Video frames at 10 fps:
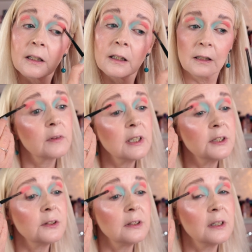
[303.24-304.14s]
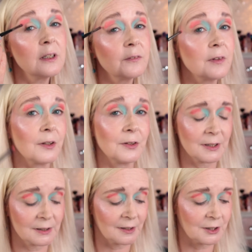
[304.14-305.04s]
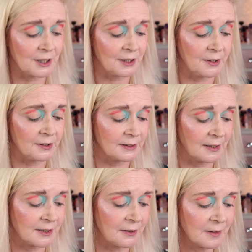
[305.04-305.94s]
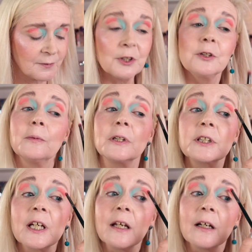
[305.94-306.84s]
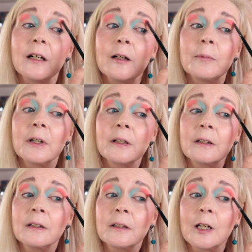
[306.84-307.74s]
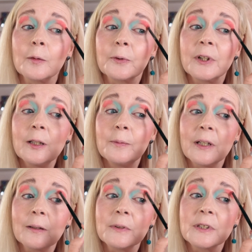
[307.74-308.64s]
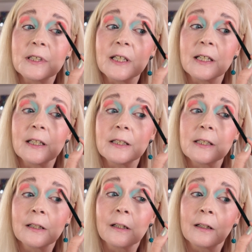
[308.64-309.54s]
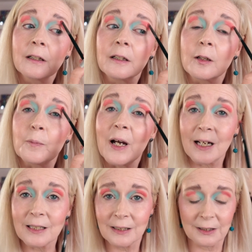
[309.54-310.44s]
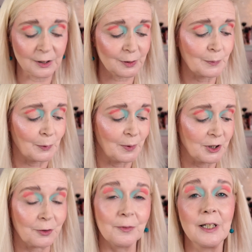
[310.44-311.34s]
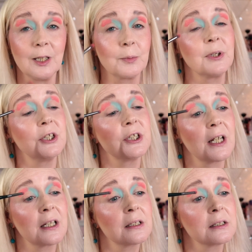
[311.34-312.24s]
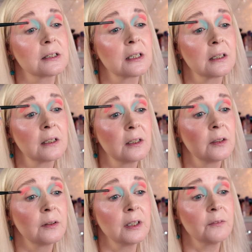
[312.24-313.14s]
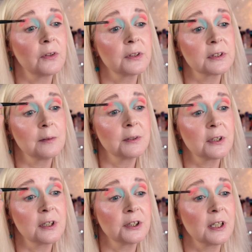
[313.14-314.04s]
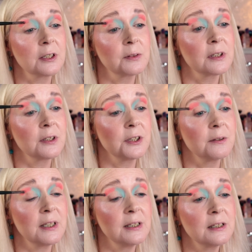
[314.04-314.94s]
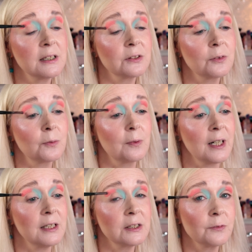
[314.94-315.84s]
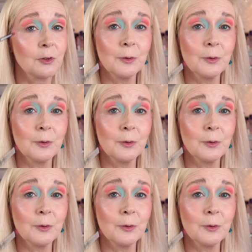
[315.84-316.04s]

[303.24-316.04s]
I really do love ODEN'S eyeshadows. They don't have too much kick up. They're pretty pigmented. The pans are small, which I really appreciate, because when you've got so much eyeshadow as I do, at least it's not wasteful.